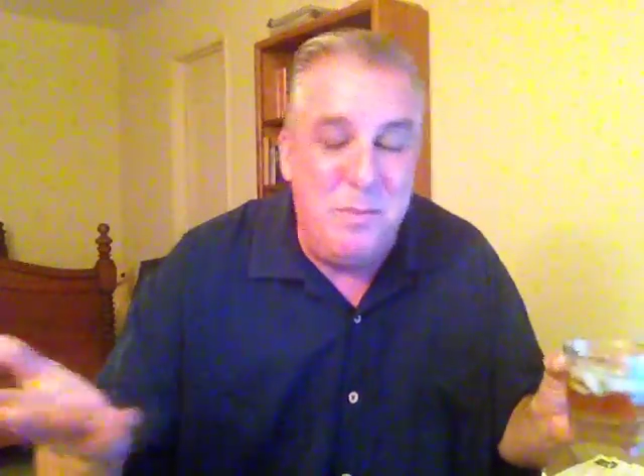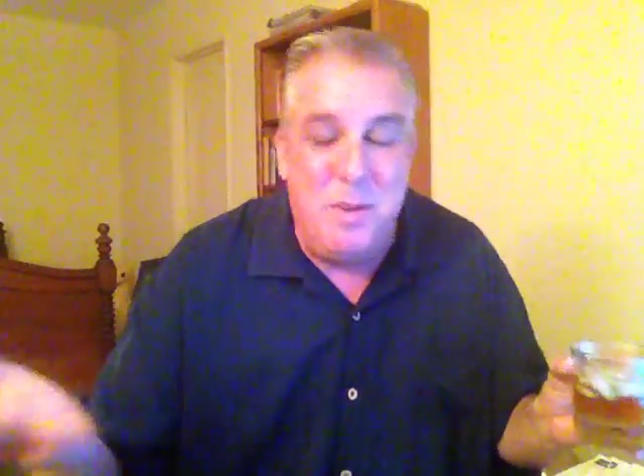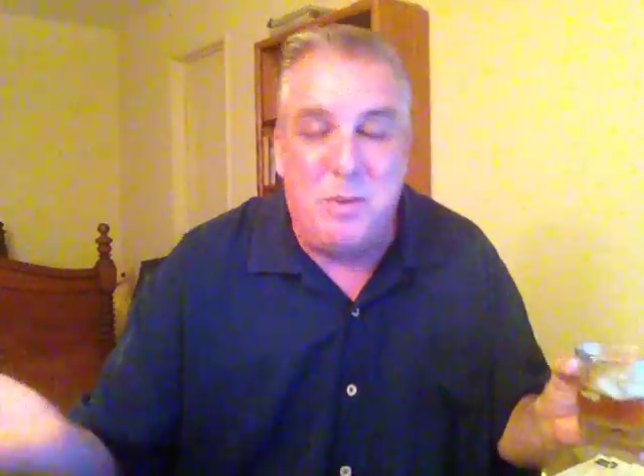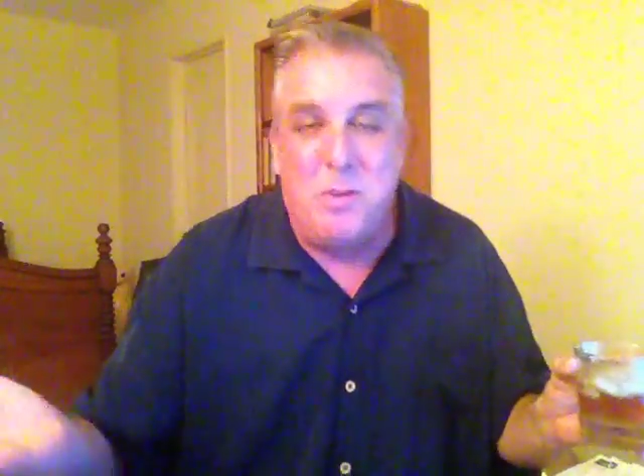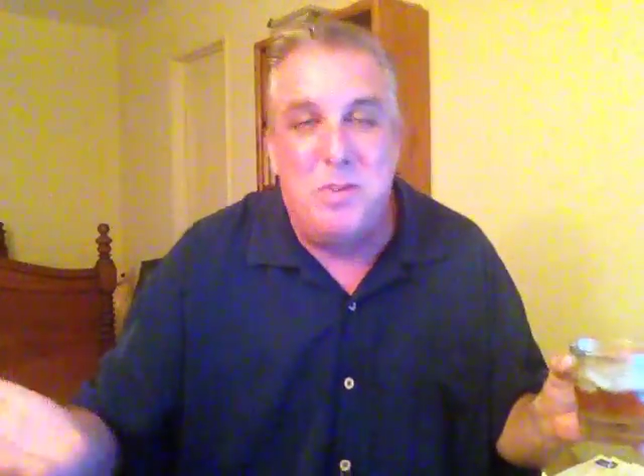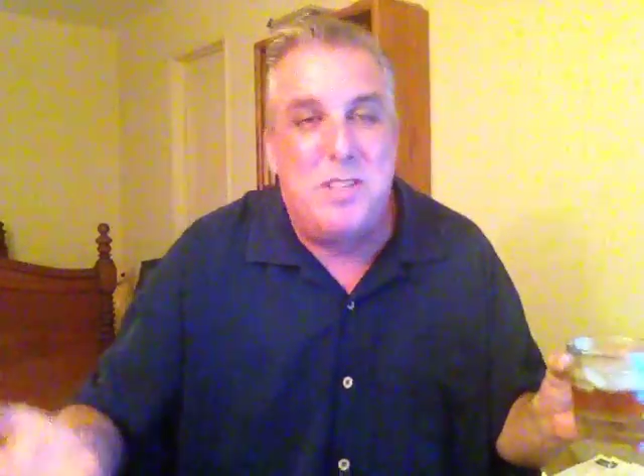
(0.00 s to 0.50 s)

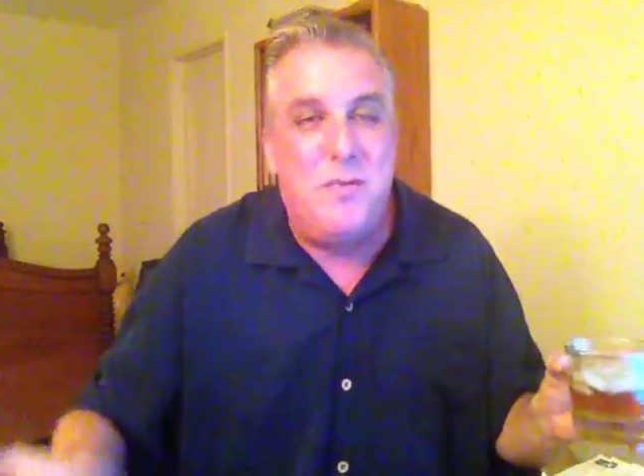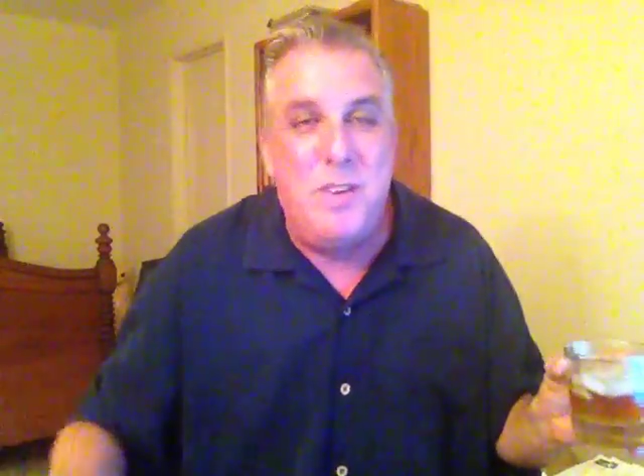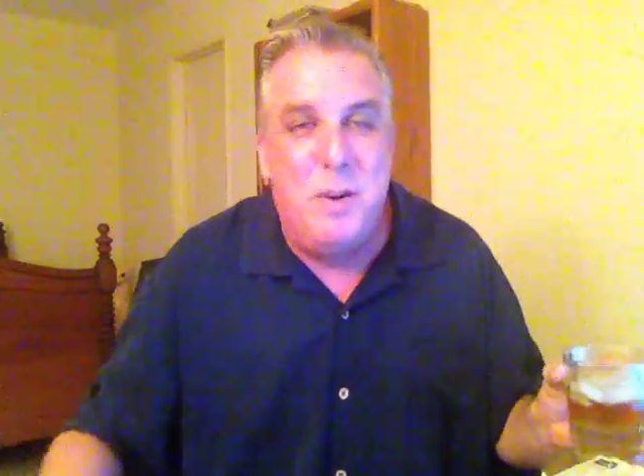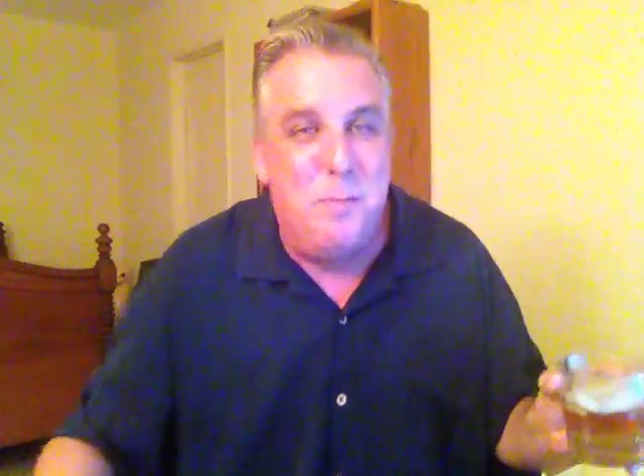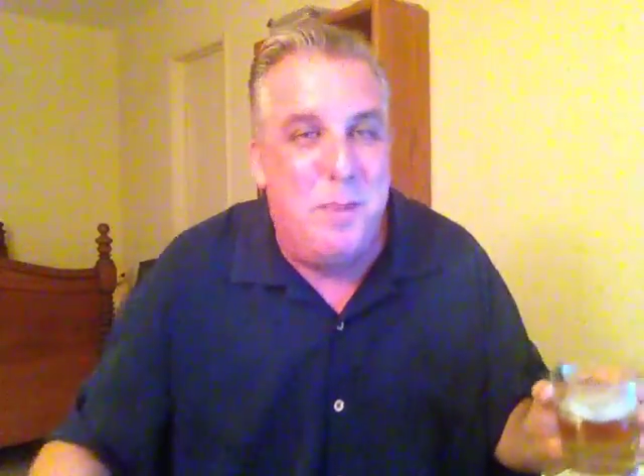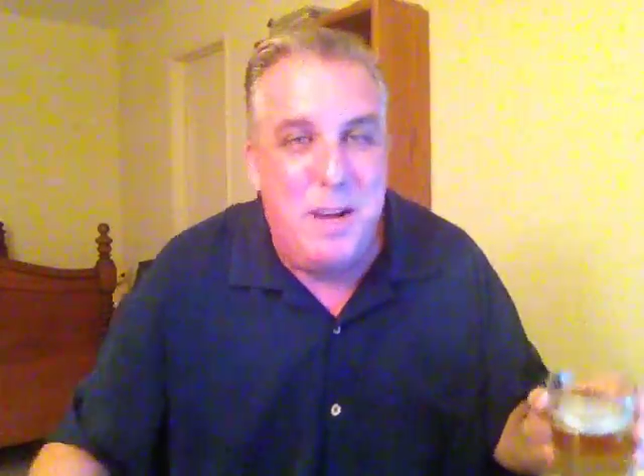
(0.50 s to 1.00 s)
Of course, if you
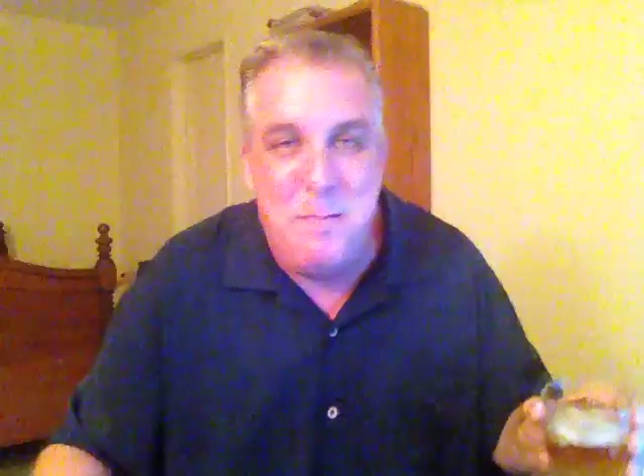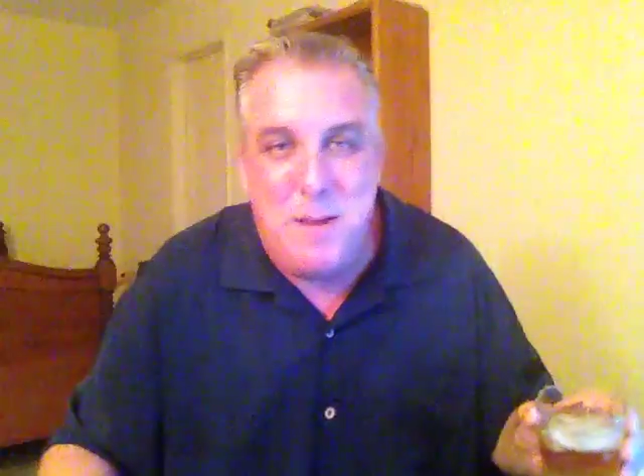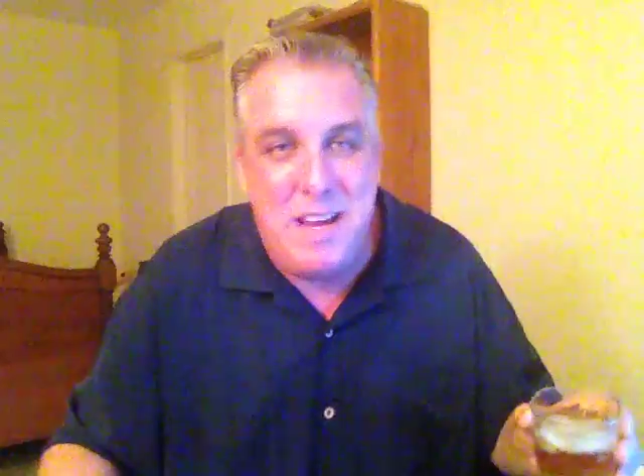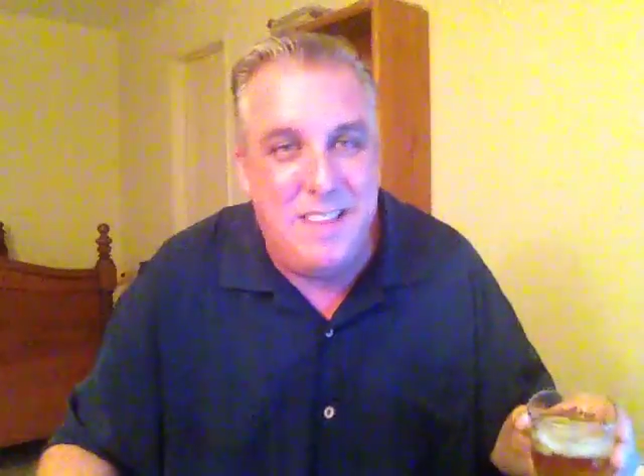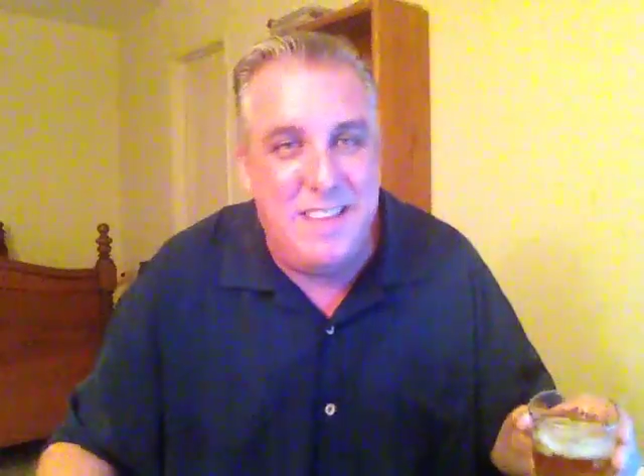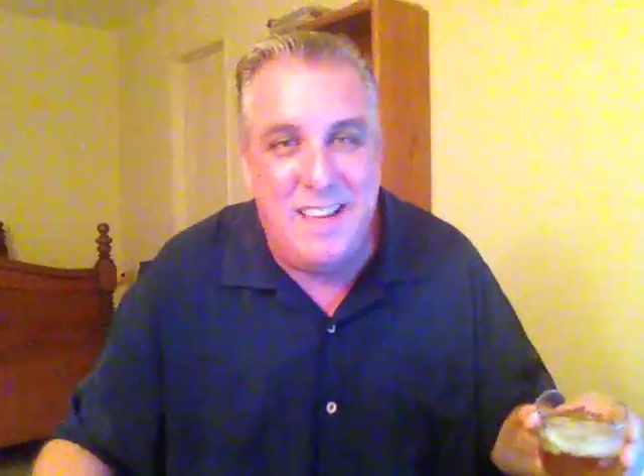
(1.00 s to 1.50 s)
don't mind
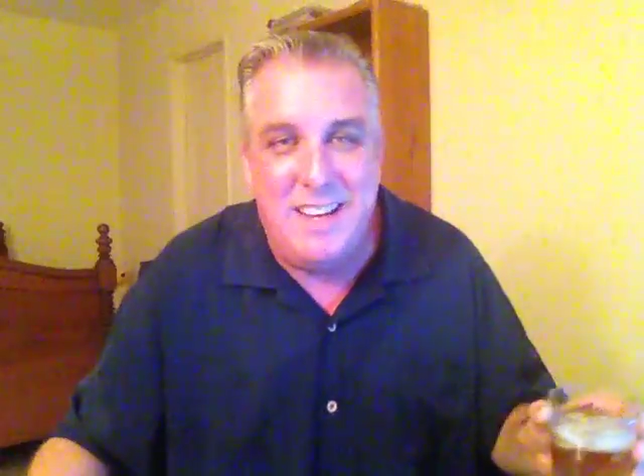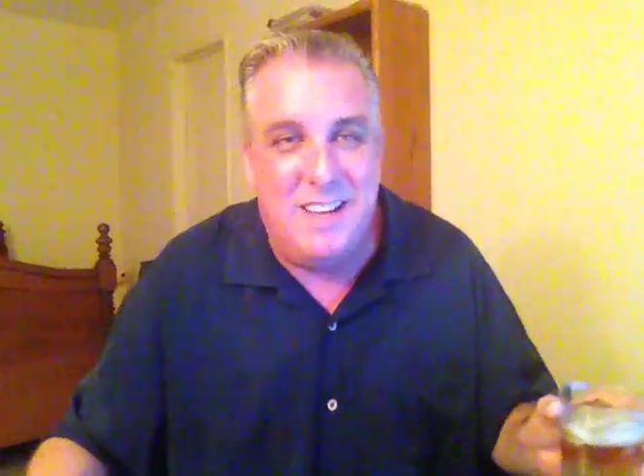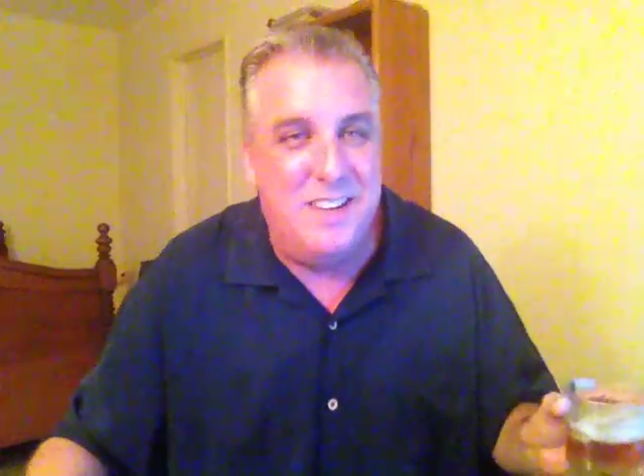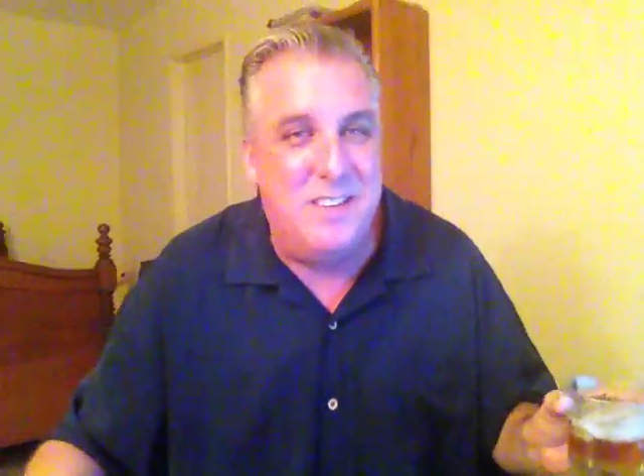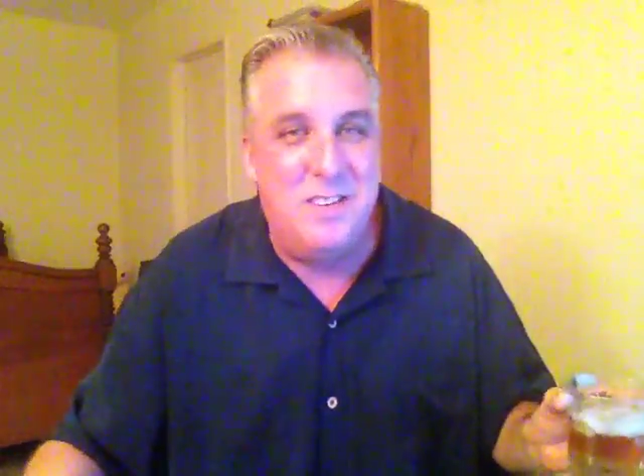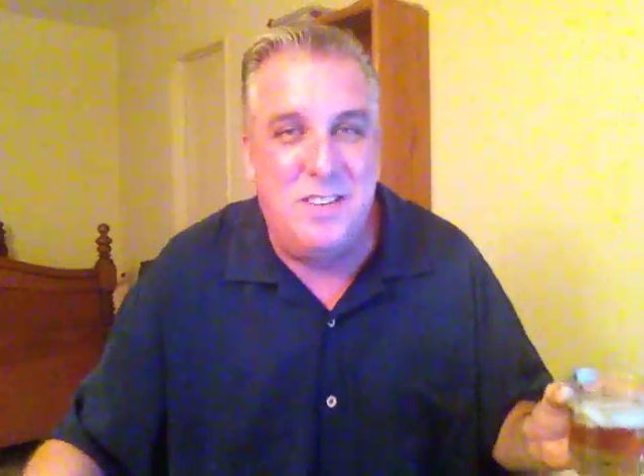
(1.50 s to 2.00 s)
paying that
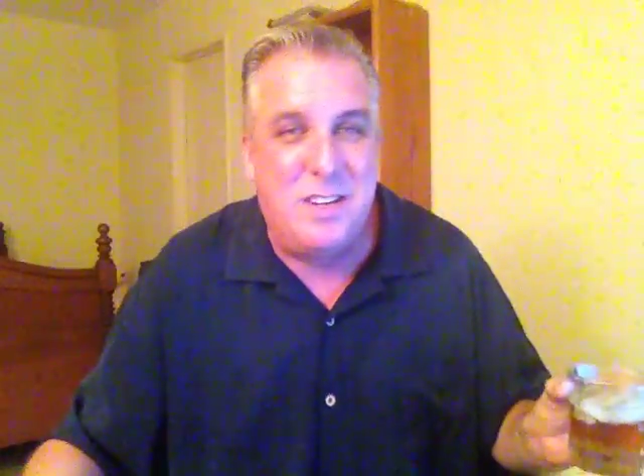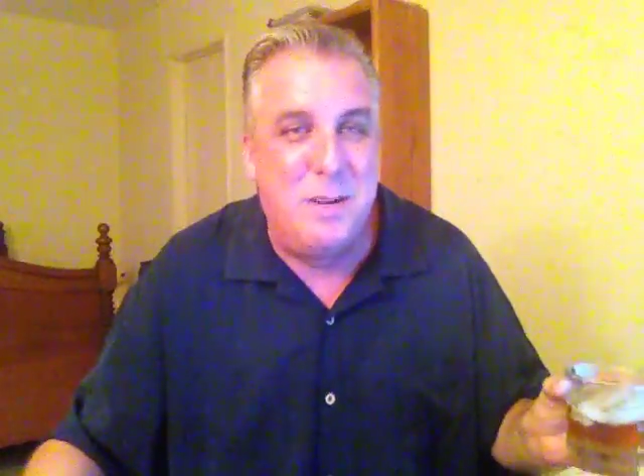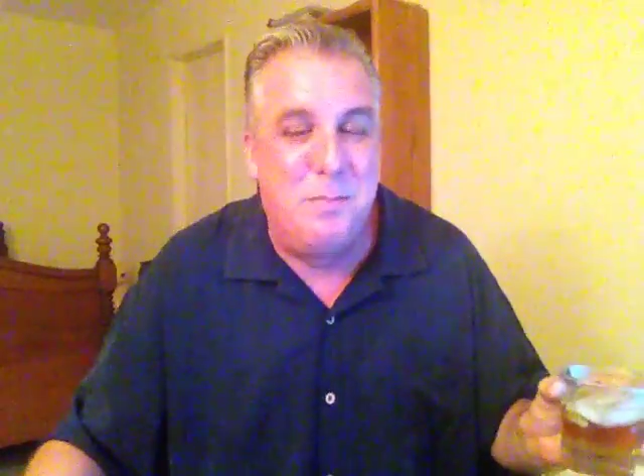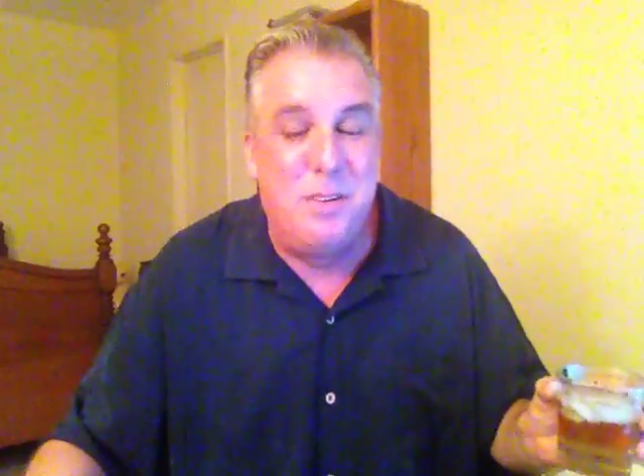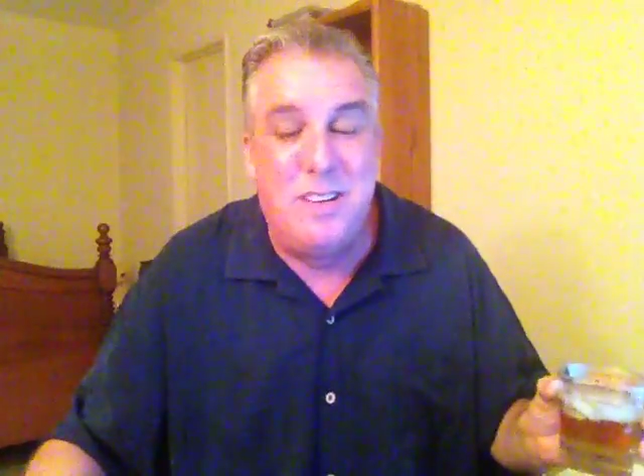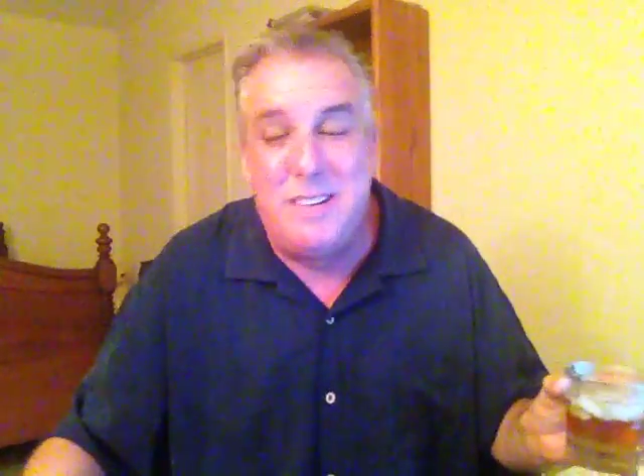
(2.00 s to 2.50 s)
a
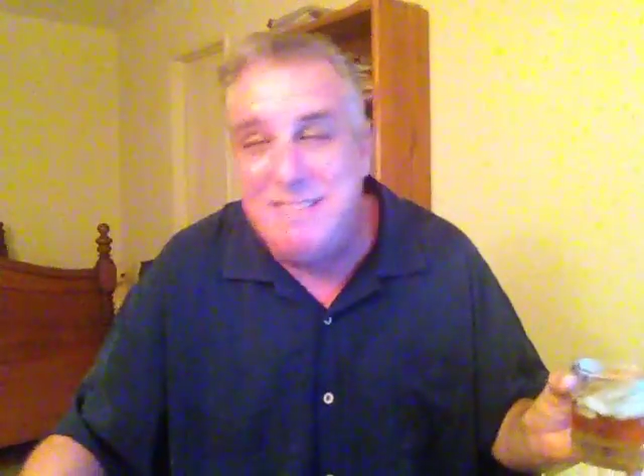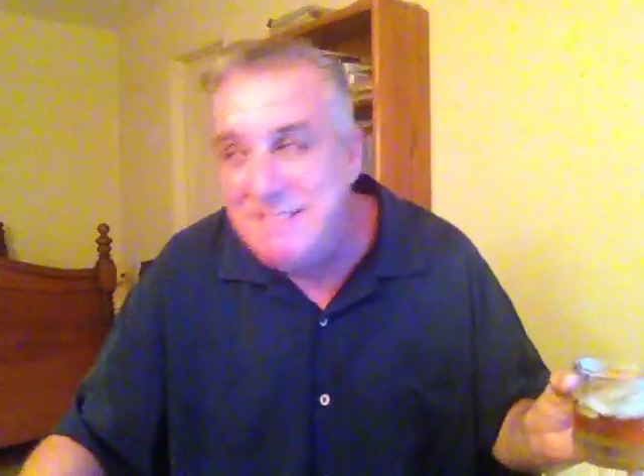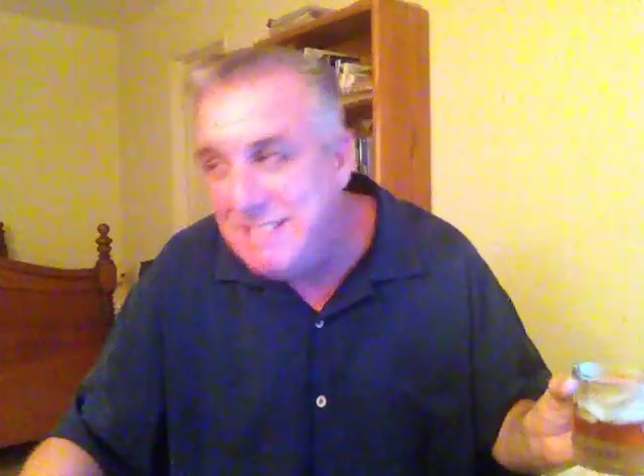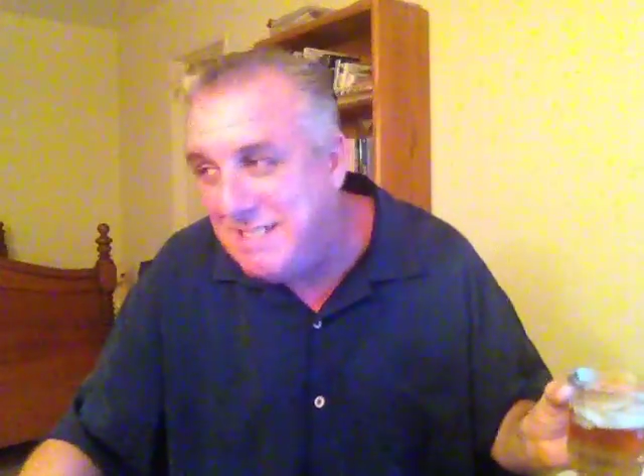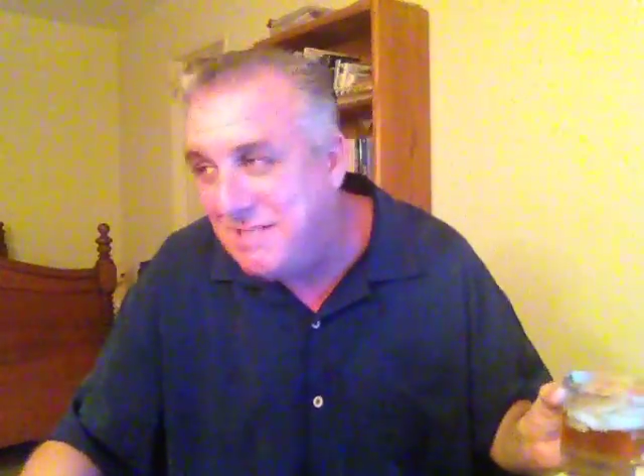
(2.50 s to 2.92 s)
couple hundred,